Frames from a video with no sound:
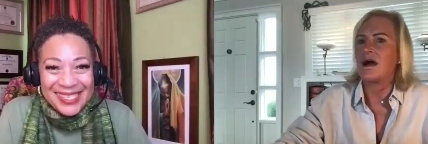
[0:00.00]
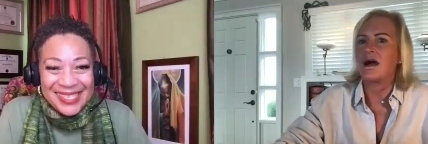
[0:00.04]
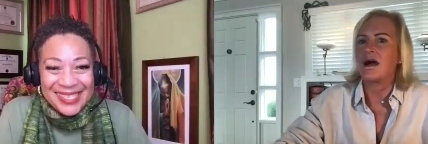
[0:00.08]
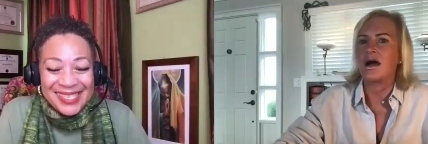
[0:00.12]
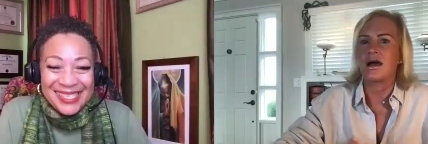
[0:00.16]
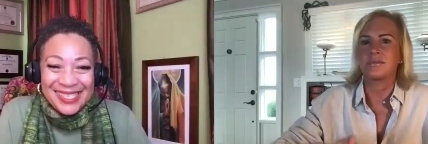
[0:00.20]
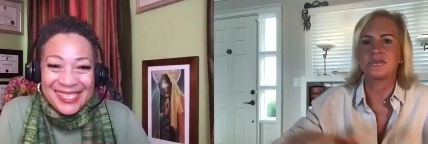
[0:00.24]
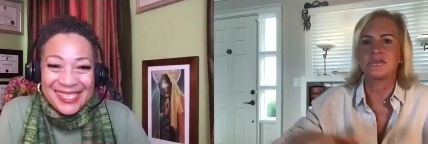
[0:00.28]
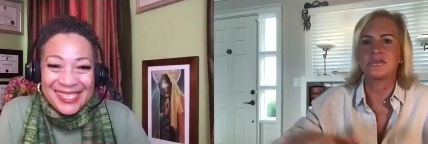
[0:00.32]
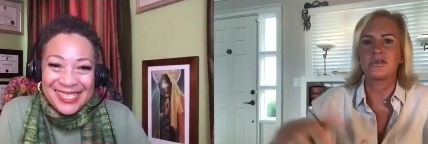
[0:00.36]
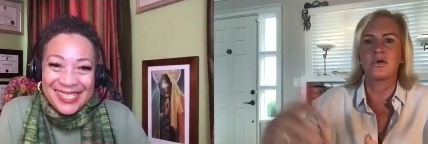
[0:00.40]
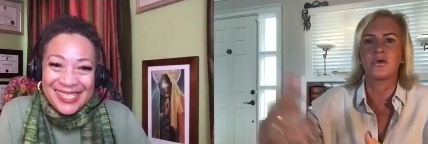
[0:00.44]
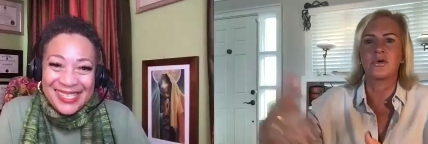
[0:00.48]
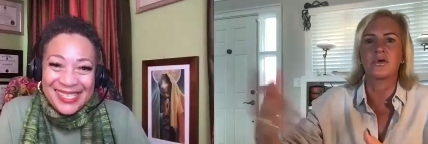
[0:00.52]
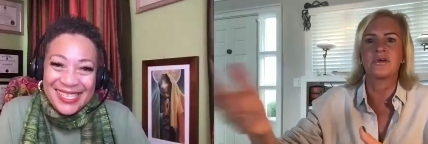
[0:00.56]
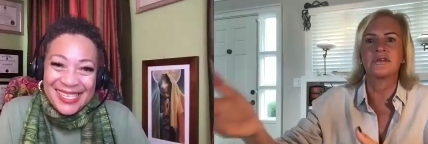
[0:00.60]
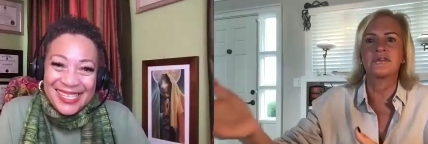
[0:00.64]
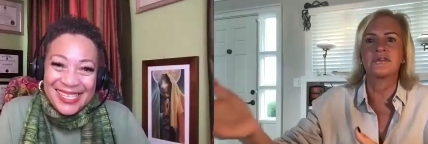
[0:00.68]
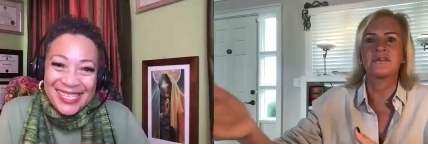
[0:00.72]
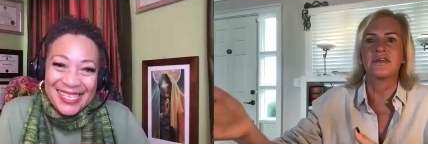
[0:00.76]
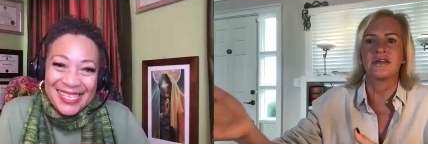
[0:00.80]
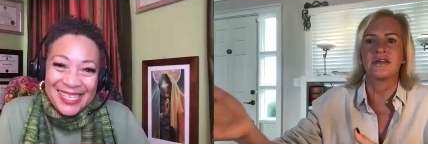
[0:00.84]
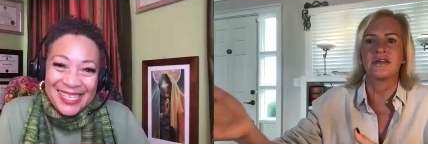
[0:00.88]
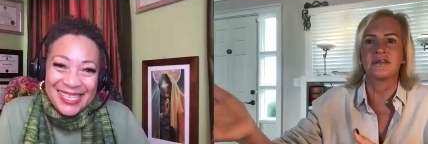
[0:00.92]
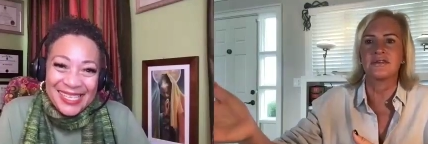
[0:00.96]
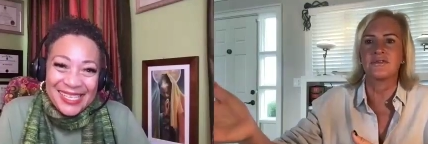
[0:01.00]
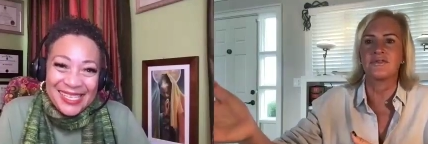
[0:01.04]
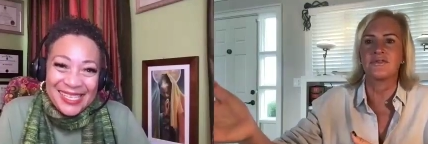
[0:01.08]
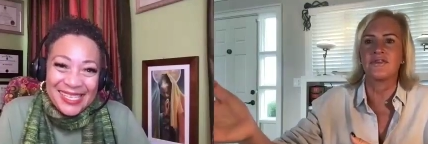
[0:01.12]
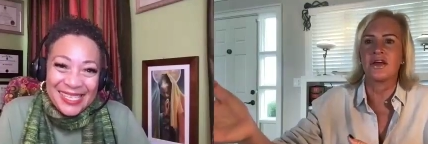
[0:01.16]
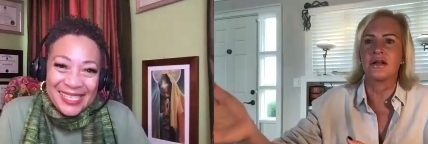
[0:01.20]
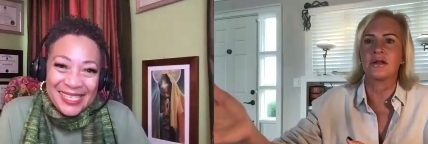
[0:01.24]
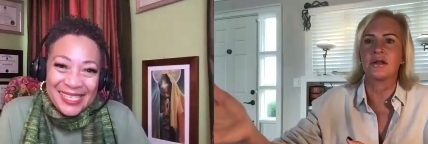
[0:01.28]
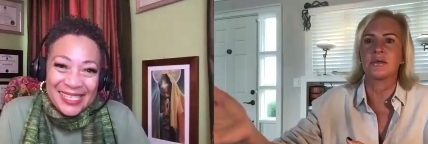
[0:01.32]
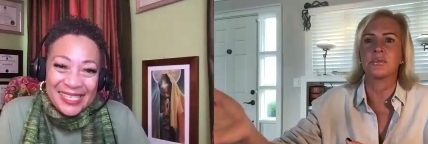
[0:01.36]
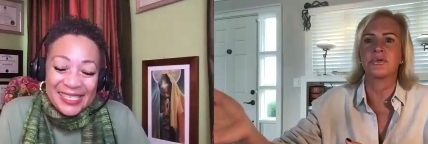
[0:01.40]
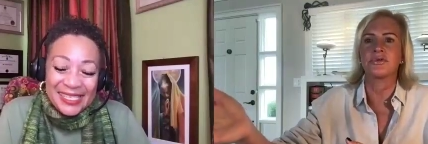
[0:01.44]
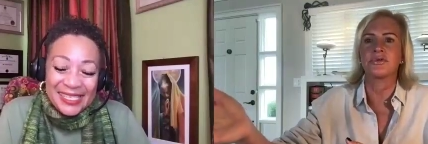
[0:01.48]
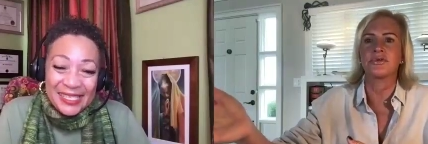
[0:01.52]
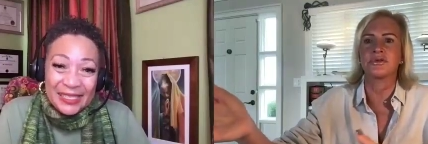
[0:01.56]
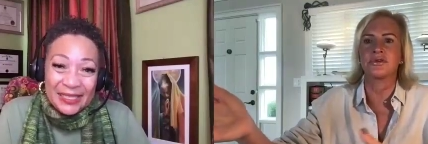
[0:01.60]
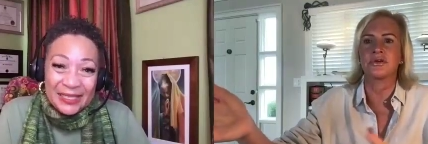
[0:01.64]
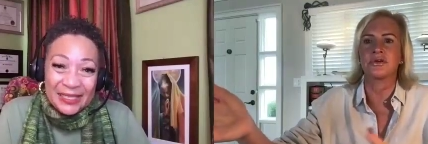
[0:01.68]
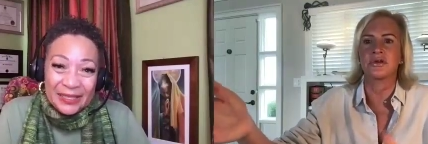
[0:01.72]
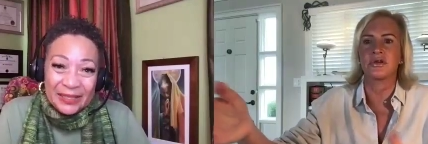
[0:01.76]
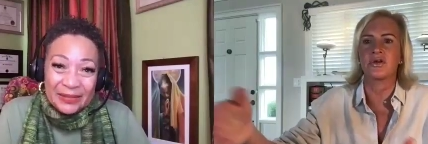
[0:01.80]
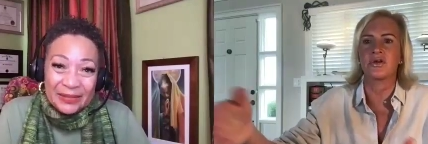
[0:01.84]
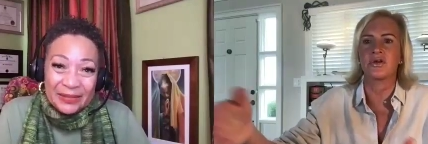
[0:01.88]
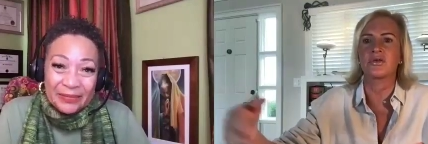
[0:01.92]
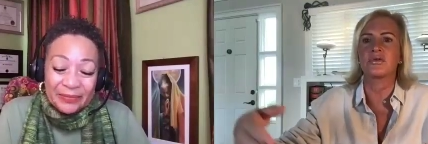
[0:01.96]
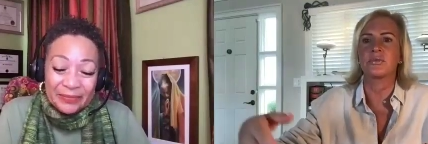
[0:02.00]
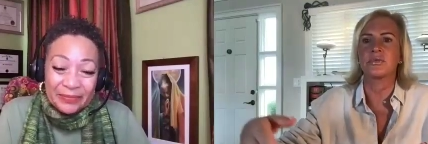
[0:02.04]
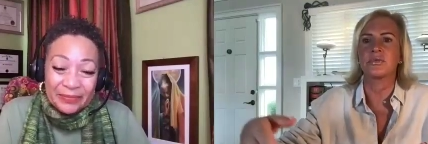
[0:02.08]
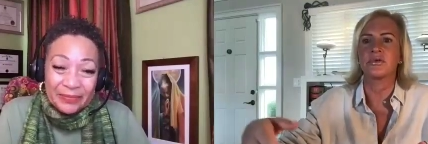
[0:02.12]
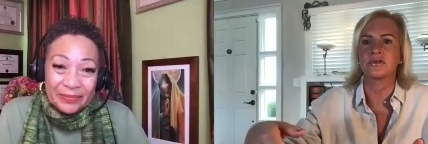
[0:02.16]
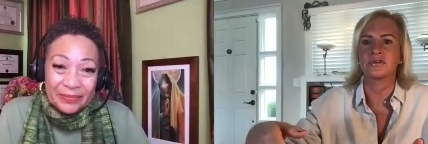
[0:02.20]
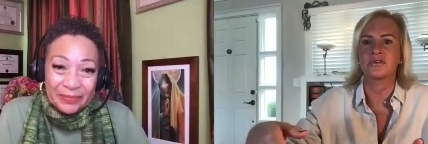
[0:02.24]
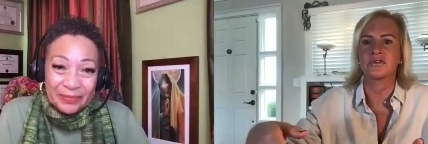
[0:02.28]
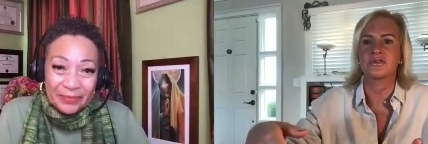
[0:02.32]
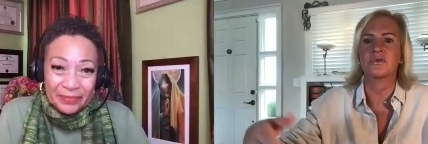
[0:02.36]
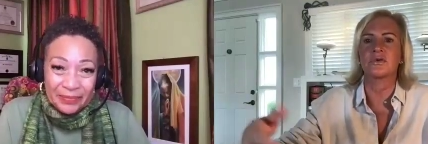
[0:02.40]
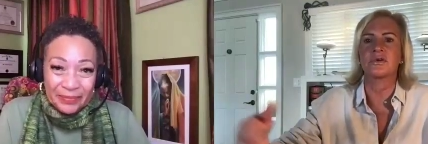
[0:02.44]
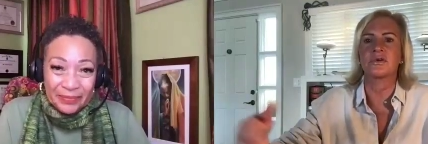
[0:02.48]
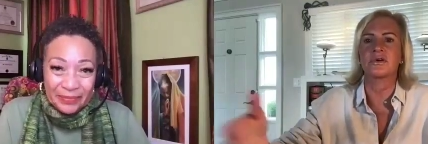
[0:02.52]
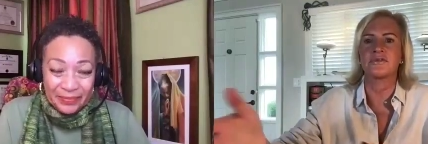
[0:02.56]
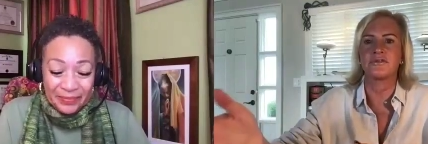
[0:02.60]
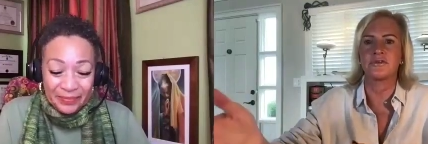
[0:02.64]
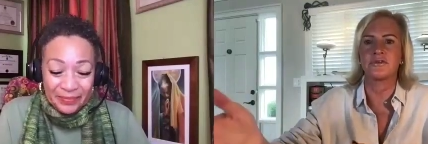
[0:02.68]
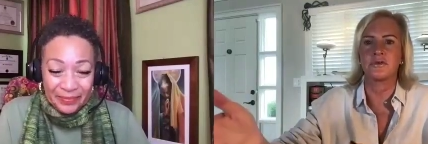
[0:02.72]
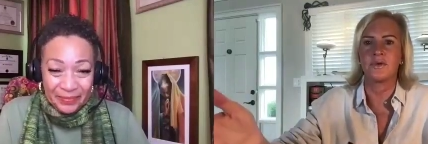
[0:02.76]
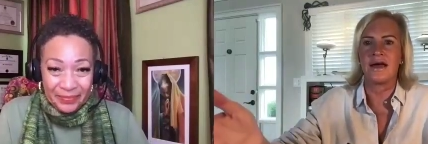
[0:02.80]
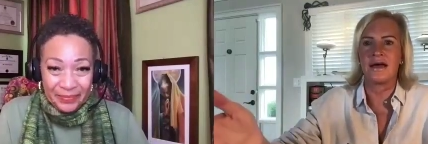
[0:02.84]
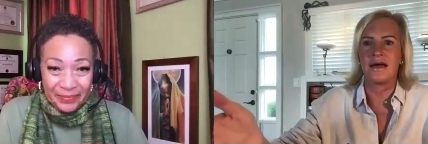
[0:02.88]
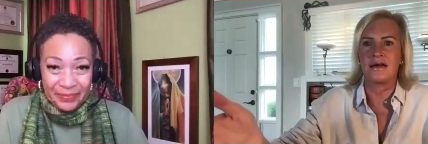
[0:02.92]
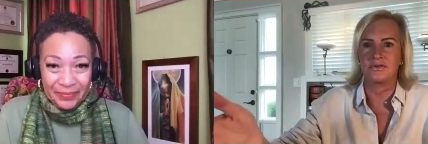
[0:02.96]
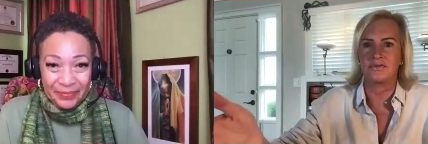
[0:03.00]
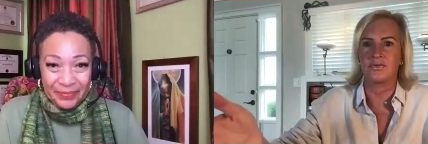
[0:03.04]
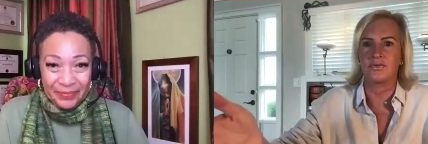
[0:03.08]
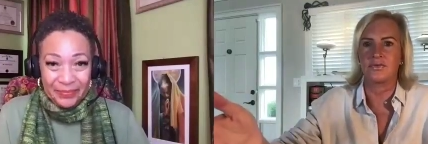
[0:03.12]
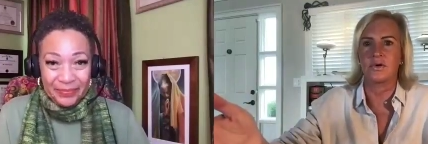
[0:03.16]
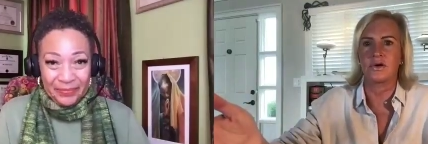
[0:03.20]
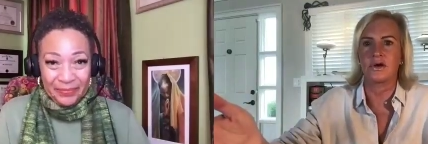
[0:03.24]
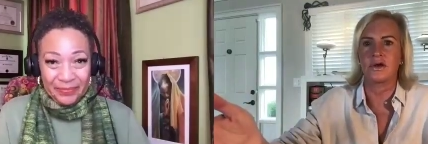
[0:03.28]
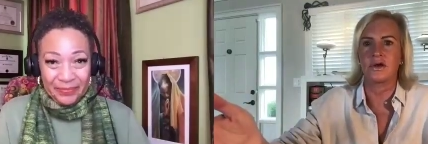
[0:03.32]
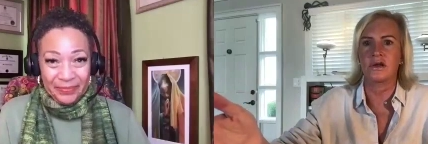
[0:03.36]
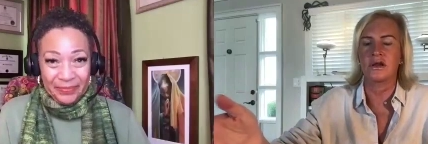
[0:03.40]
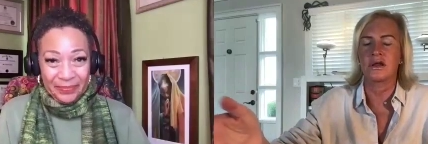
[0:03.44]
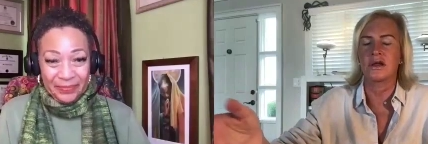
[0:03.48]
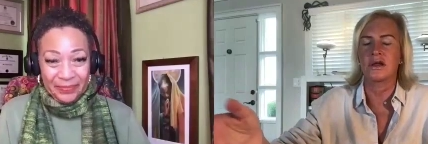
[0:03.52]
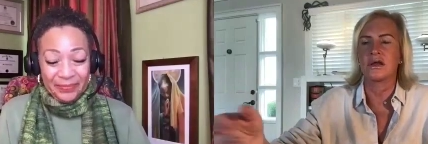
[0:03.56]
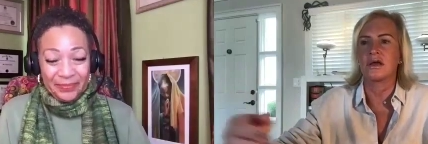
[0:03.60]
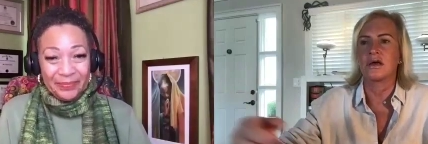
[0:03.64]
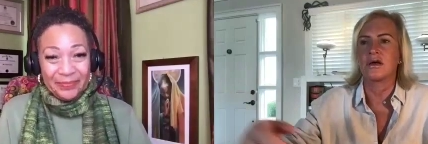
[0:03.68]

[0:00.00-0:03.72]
Speaker 1: um, so it is, available in your local bookstore if you ask for it